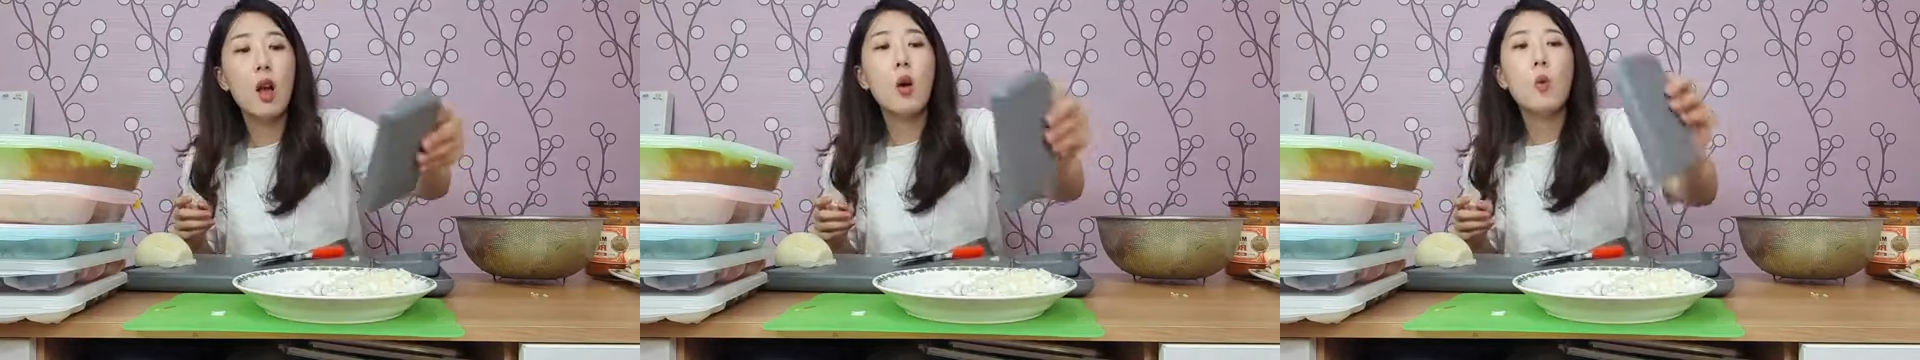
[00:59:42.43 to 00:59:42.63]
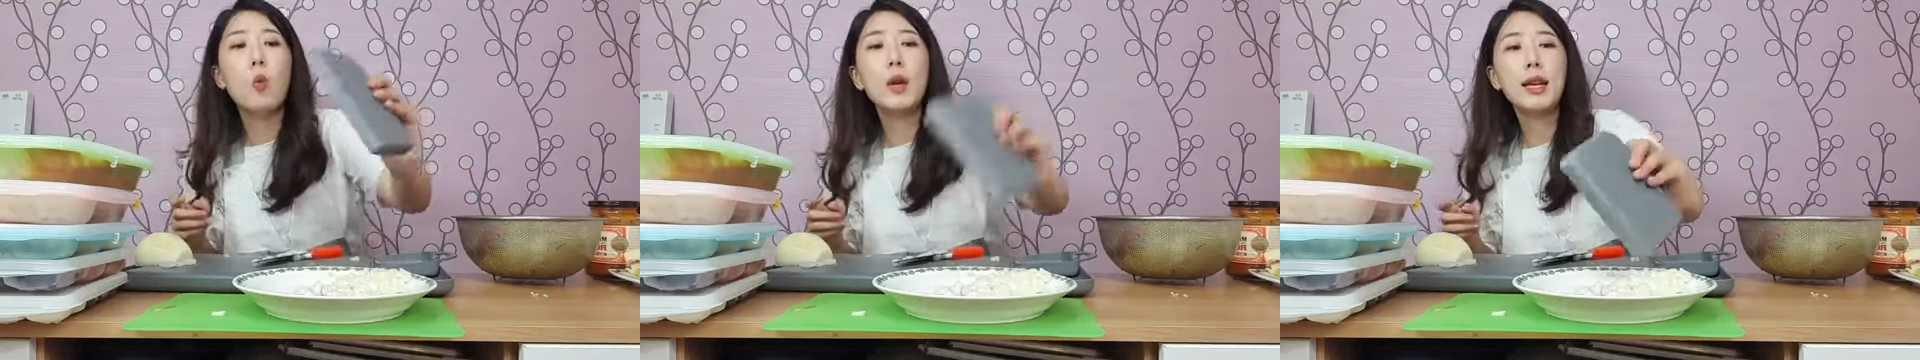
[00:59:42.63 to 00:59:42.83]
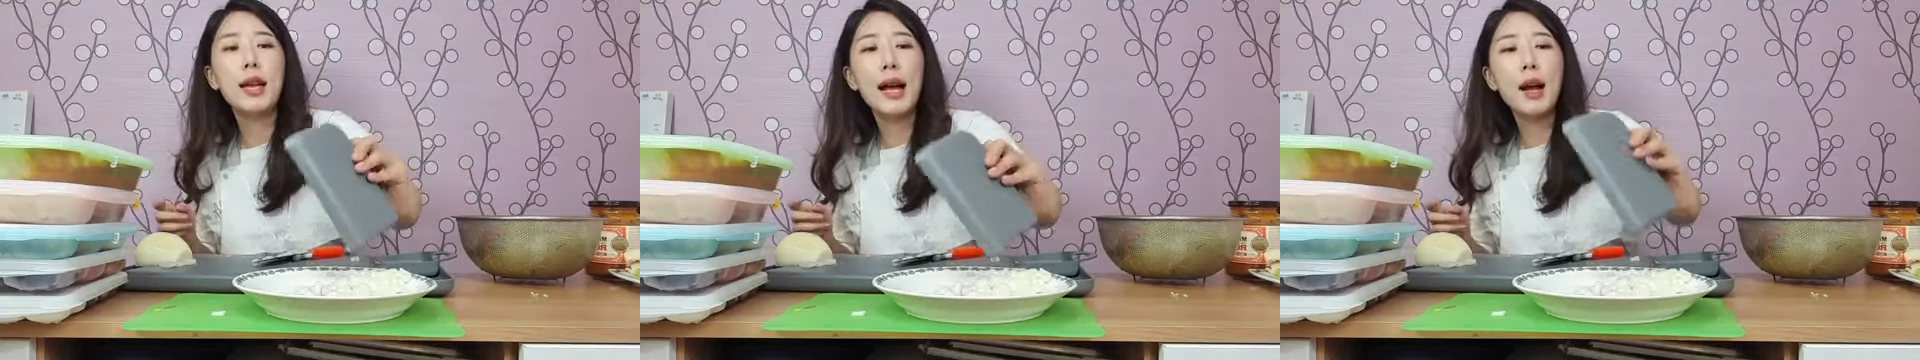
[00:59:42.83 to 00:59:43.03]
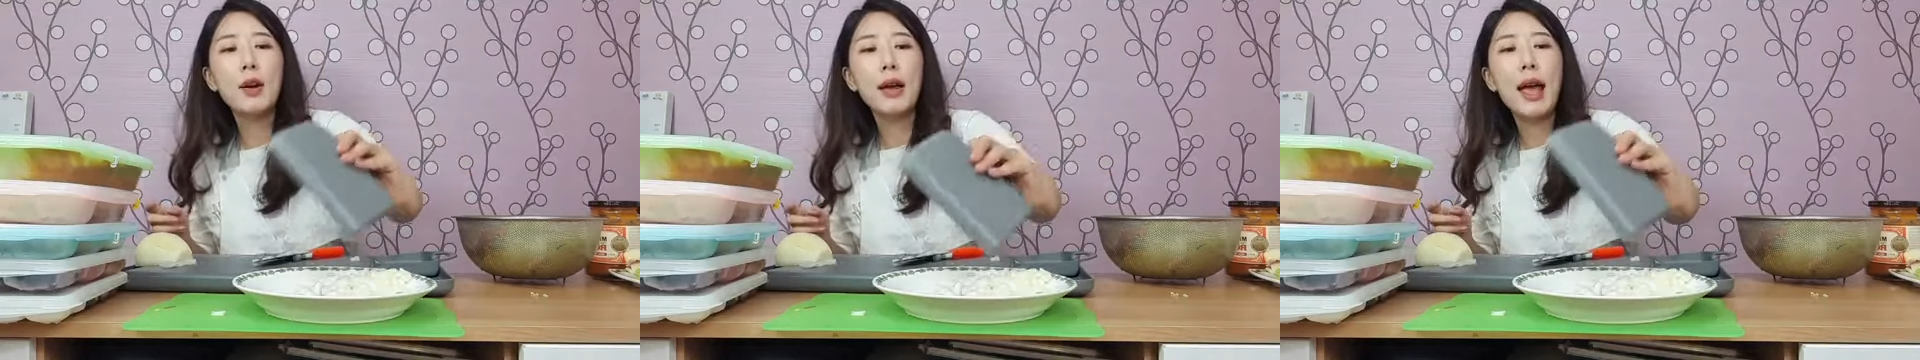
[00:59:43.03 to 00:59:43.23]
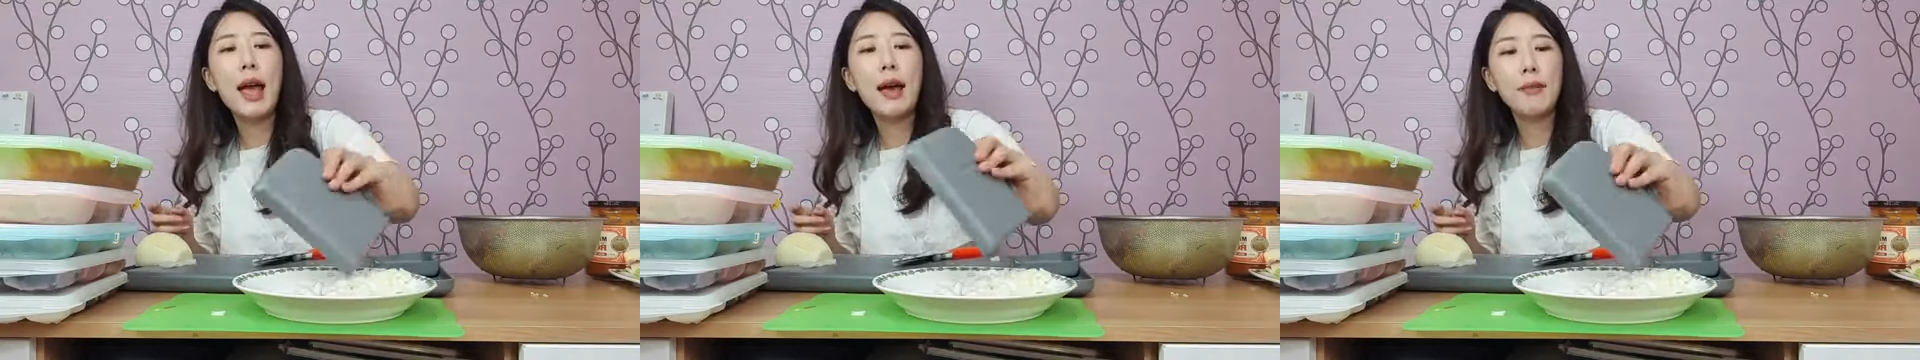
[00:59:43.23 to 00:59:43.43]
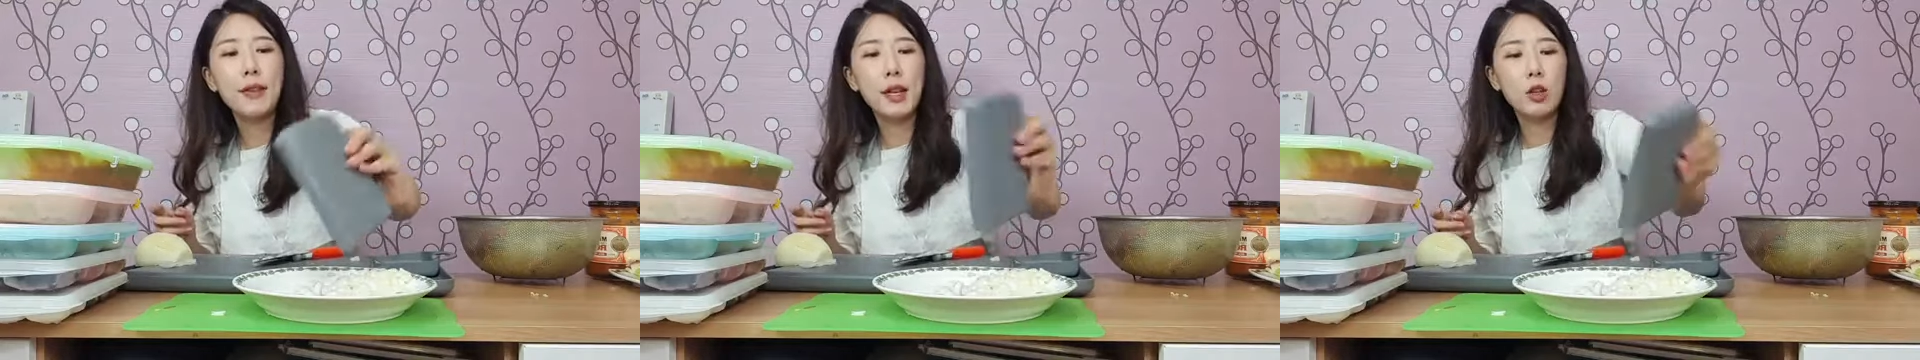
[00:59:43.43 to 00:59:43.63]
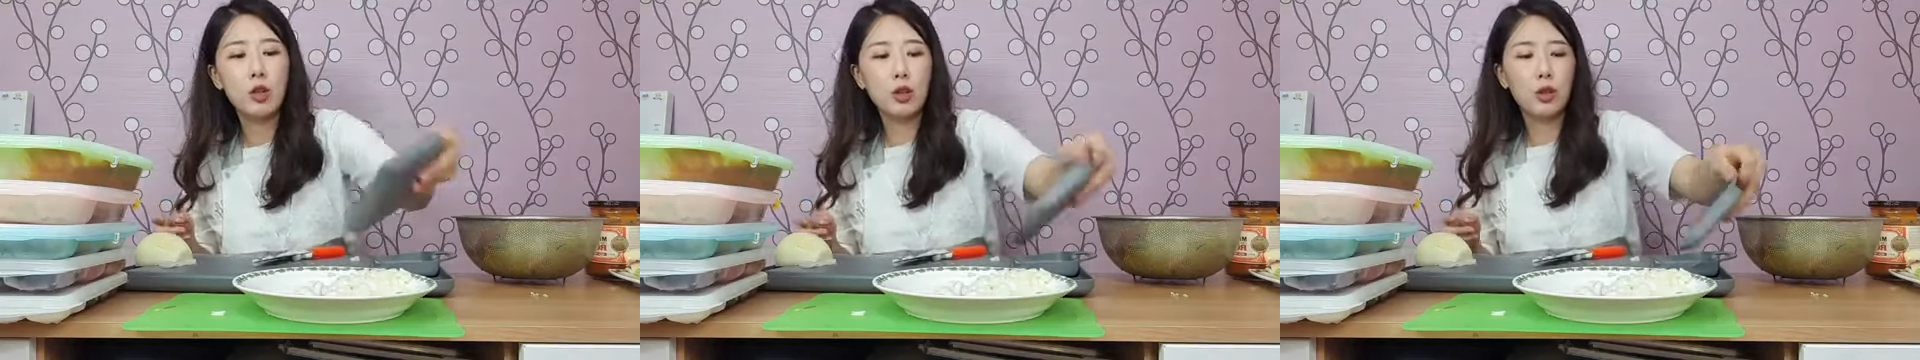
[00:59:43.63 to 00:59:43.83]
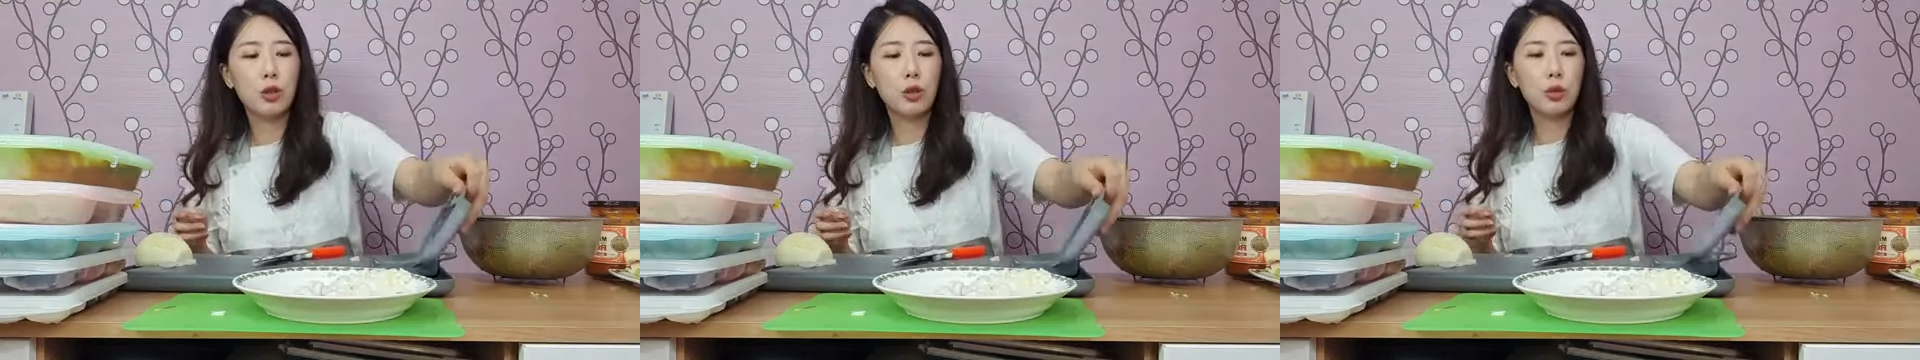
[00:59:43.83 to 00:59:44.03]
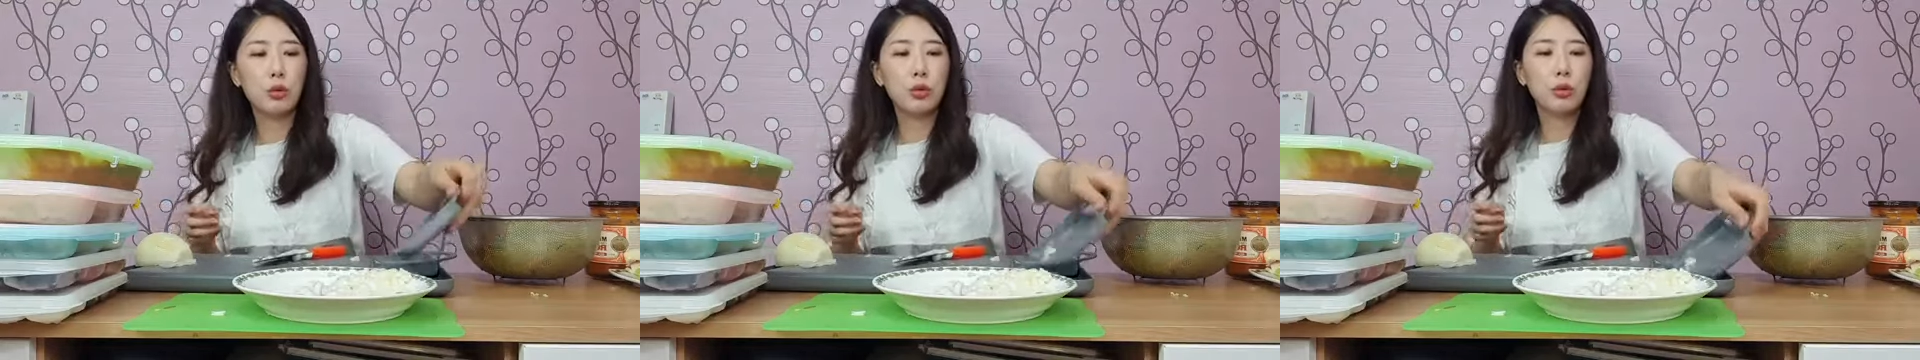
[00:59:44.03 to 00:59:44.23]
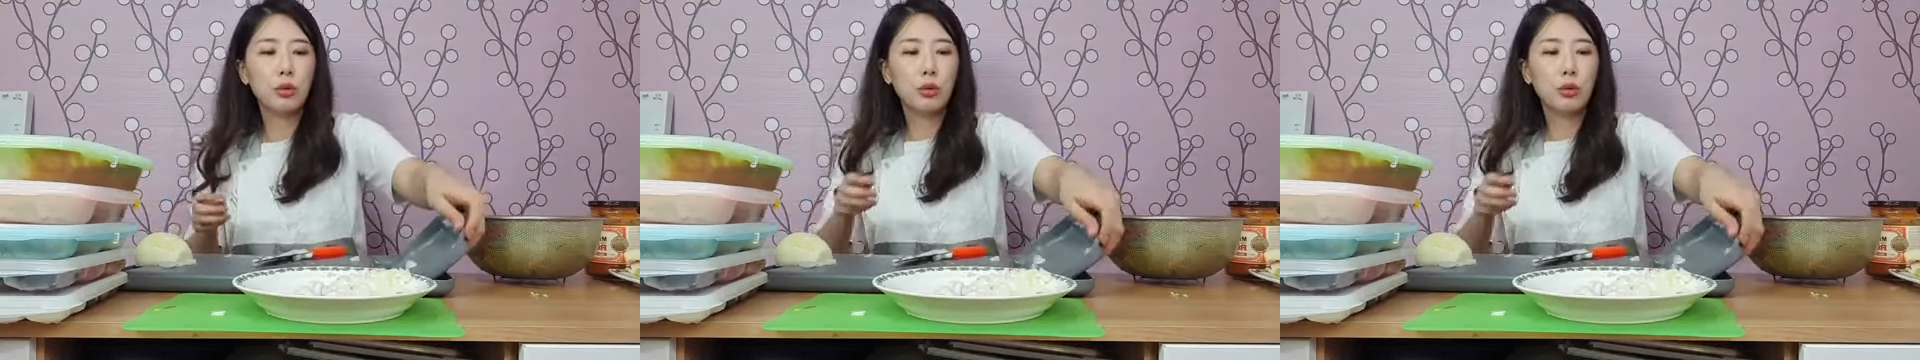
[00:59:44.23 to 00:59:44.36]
without having to,